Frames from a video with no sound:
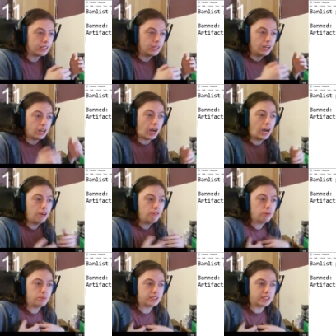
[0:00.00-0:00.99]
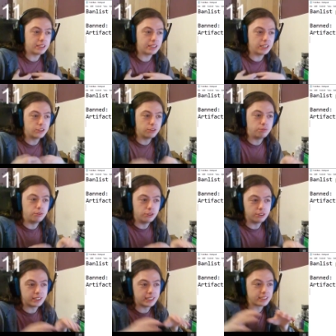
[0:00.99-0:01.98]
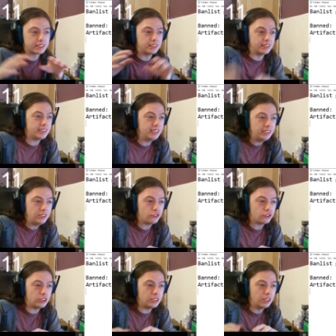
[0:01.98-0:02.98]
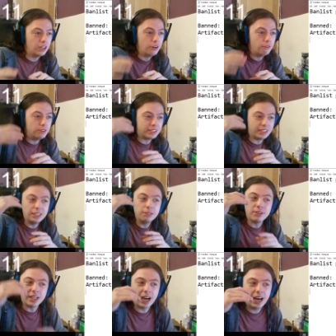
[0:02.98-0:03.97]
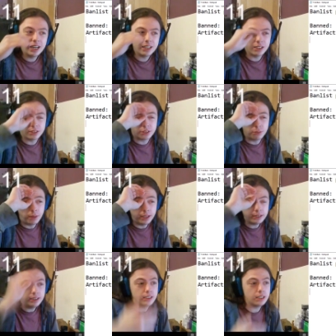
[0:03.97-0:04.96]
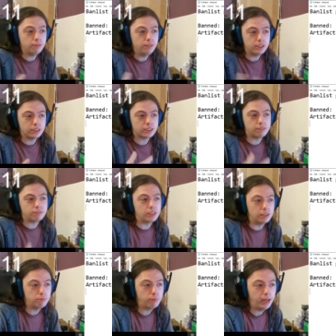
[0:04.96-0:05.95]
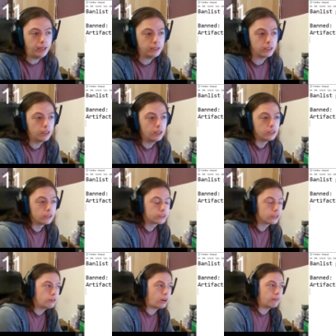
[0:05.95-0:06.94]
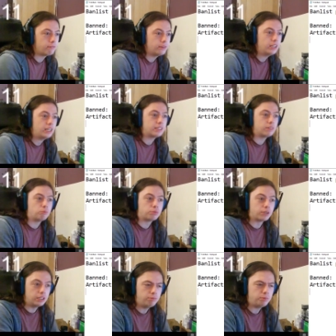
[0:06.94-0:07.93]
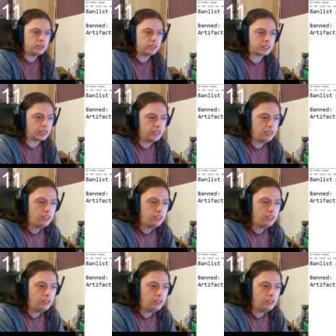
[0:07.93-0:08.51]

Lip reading: our representation for those decks in the TCG was even higher. So Mat C definitely does have an impact. So I feel like Brave PK